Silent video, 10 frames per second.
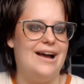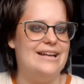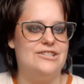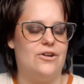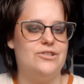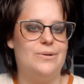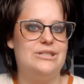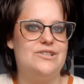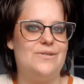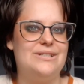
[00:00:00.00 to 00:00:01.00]
It's also at
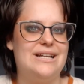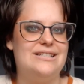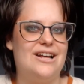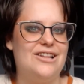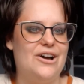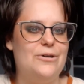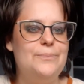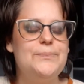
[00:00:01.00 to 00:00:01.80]
Stone Says Hello.